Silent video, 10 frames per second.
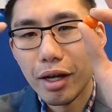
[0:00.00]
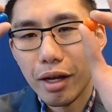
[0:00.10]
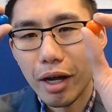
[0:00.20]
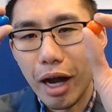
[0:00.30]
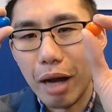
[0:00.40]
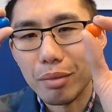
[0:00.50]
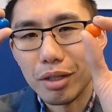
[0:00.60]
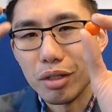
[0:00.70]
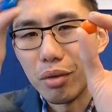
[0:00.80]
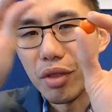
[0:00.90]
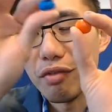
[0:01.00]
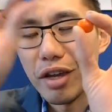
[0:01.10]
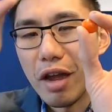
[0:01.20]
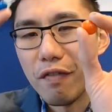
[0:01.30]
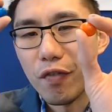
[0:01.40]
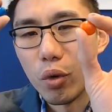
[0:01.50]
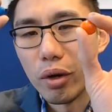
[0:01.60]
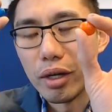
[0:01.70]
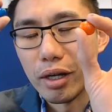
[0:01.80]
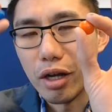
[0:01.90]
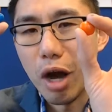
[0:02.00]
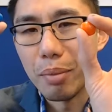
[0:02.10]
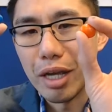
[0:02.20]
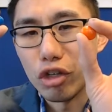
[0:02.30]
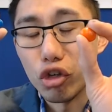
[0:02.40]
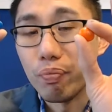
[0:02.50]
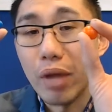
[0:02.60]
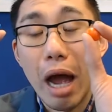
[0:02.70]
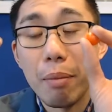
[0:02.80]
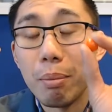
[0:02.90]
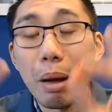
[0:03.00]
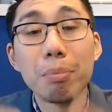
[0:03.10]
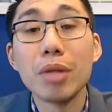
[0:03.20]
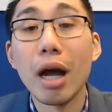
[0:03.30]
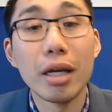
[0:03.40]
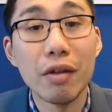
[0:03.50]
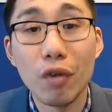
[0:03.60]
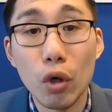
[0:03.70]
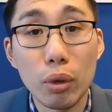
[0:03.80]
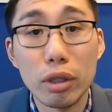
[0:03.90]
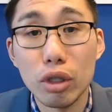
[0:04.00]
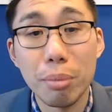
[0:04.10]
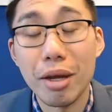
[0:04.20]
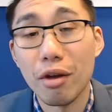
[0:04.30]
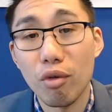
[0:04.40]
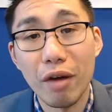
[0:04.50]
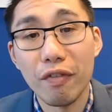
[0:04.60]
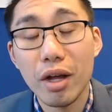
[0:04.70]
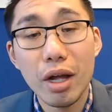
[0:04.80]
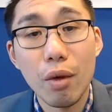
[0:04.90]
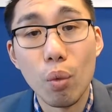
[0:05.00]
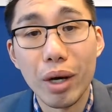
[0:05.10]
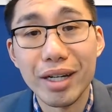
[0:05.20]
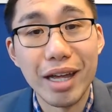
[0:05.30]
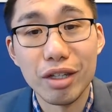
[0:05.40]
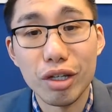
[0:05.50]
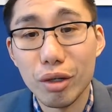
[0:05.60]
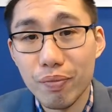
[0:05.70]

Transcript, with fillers: I'm going to do three and four in combination. I'm, I'm not even going to do paragraph one and two.